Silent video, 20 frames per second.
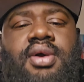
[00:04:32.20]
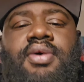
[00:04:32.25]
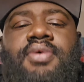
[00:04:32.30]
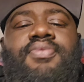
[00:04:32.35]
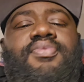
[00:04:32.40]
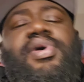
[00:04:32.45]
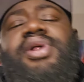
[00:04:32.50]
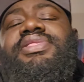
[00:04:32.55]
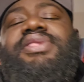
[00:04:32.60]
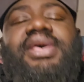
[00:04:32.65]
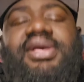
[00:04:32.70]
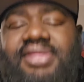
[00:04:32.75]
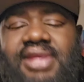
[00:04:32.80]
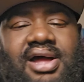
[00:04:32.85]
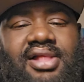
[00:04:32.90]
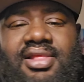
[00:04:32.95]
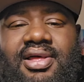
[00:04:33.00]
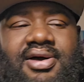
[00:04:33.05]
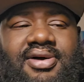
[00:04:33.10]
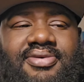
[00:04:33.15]
with
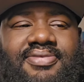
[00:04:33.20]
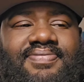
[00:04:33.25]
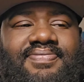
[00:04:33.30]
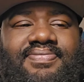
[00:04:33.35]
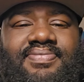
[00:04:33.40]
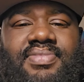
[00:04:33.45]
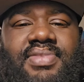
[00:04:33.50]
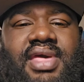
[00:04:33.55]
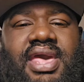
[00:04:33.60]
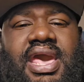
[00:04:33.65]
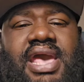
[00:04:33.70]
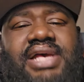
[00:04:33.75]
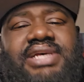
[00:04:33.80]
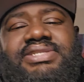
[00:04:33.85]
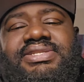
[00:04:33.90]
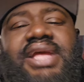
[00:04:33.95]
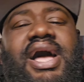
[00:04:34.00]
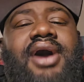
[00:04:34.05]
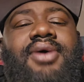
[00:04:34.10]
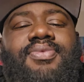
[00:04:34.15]
Canelo. And it's
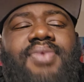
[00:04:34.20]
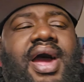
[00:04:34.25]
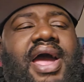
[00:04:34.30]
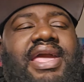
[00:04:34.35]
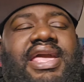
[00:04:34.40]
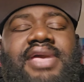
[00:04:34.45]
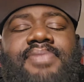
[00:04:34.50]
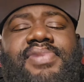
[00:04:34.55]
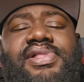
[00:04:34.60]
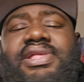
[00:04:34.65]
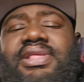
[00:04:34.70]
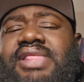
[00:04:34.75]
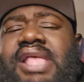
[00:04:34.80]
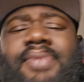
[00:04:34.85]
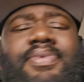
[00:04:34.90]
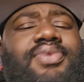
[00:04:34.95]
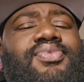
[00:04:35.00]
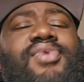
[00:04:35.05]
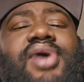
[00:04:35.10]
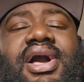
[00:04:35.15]
not right. He's been the
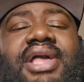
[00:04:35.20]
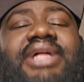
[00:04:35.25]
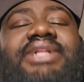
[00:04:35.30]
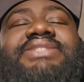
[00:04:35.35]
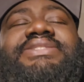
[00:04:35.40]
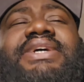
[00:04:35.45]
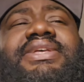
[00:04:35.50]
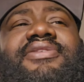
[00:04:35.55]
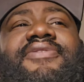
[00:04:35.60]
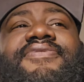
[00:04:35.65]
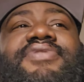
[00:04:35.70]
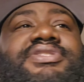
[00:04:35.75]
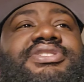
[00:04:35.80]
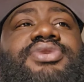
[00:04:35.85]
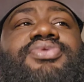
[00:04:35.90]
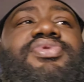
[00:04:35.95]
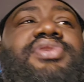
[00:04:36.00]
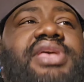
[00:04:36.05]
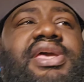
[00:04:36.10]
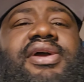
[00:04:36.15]
number one contender for
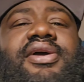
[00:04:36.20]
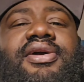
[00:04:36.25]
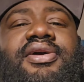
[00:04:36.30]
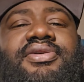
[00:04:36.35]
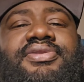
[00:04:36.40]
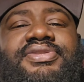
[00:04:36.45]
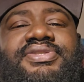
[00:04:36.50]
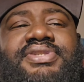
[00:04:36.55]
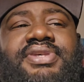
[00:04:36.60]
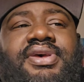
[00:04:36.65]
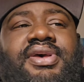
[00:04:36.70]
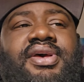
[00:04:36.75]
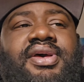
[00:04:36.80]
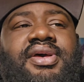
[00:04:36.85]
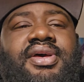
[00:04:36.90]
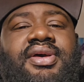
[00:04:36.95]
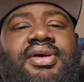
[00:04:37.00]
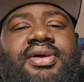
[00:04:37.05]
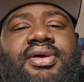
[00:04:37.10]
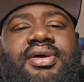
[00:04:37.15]
two years.
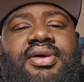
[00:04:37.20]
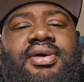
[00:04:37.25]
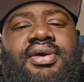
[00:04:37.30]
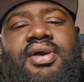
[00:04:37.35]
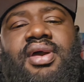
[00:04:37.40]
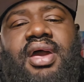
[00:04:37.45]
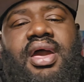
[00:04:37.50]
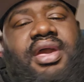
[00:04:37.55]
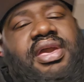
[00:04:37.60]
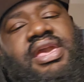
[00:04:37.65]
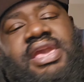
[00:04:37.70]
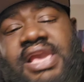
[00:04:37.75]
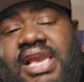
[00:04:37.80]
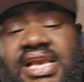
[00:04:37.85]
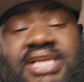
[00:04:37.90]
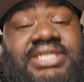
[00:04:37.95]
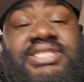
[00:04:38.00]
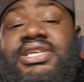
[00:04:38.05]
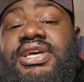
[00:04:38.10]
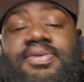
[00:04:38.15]

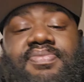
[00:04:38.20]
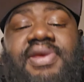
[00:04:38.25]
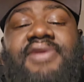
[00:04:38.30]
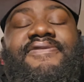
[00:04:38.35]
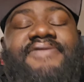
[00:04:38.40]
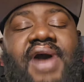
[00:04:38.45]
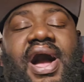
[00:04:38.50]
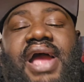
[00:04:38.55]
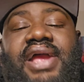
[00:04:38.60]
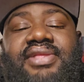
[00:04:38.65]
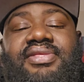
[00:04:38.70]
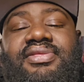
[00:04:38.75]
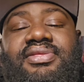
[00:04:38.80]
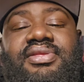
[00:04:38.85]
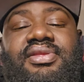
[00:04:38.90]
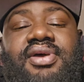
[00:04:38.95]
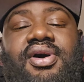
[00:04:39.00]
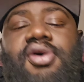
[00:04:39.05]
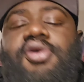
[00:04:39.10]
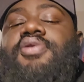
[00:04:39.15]
He should be
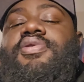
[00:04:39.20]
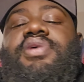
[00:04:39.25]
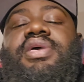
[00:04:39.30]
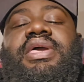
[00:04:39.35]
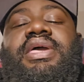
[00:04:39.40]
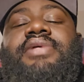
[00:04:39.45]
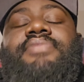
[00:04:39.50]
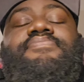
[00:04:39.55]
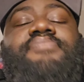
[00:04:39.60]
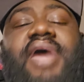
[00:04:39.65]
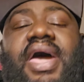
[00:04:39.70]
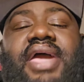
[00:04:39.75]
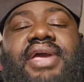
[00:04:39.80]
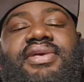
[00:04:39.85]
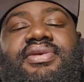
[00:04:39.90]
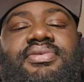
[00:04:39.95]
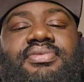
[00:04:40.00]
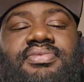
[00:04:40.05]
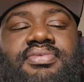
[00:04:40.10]
fighting on in May